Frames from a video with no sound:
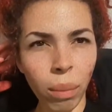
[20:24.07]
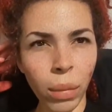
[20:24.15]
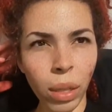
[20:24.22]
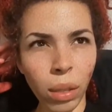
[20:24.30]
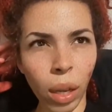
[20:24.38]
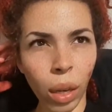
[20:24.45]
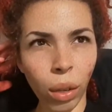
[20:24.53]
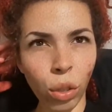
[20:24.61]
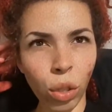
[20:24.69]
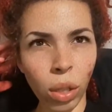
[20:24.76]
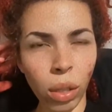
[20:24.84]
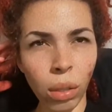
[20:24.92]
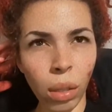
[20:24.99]
I've had
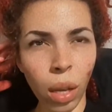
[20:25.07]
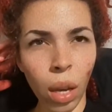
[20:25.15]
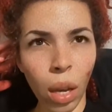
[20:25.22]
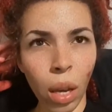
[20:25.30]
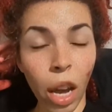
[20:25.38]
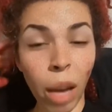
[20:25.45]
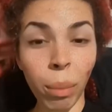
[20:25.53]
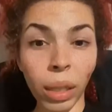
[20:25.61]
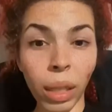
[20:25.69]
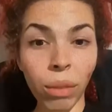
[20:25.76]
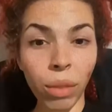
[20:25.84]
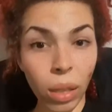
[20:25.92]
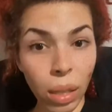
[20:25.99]
children taken away from me.
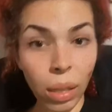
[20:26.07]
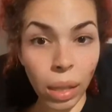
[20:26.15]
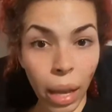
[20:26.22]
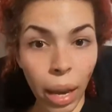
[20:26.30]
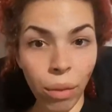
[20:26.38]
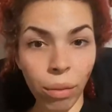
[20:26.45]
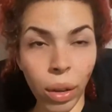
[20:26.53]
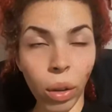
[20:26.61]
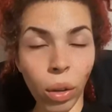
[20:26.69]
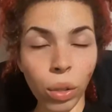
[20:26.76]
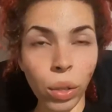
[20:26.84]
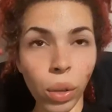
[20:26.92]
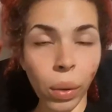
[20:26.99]
I've had
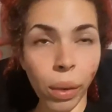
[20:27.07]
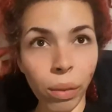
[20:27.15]
miscarriages.